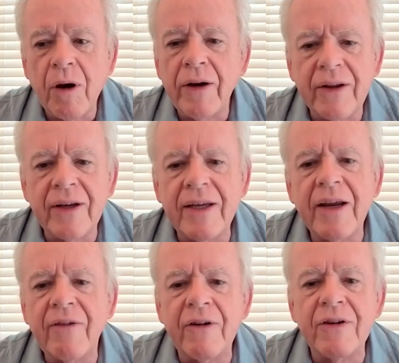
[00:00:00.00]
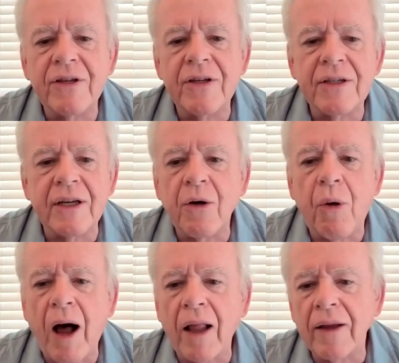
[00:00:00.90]
What are the differences
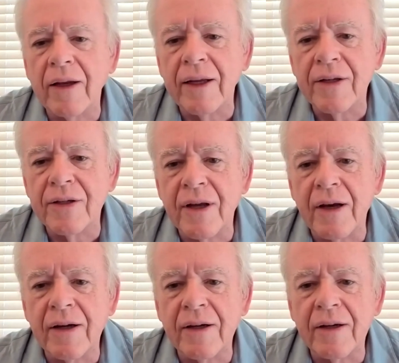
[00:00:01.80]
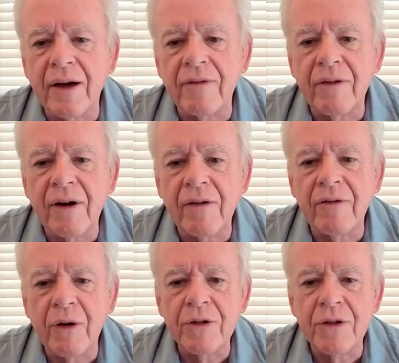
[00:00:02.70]
in qualities
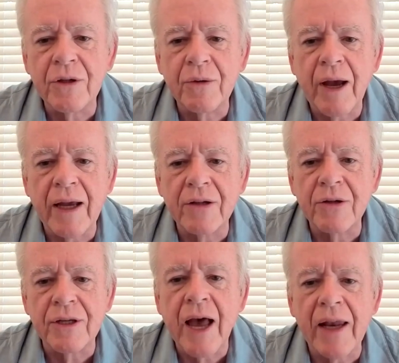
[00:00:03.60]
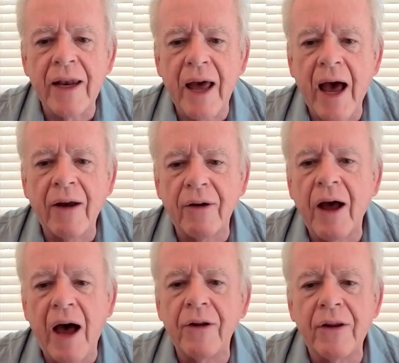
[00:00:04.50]
of those two angels?
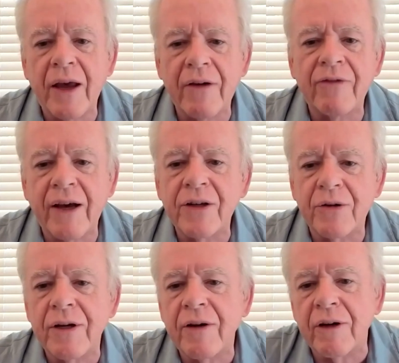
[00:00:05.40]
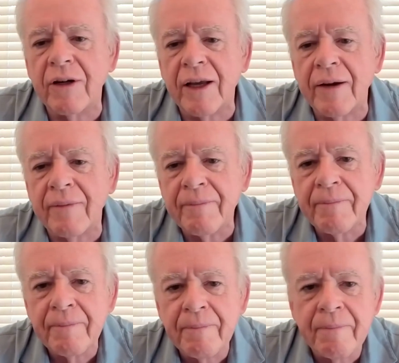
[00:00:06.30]
How do they affect you differently?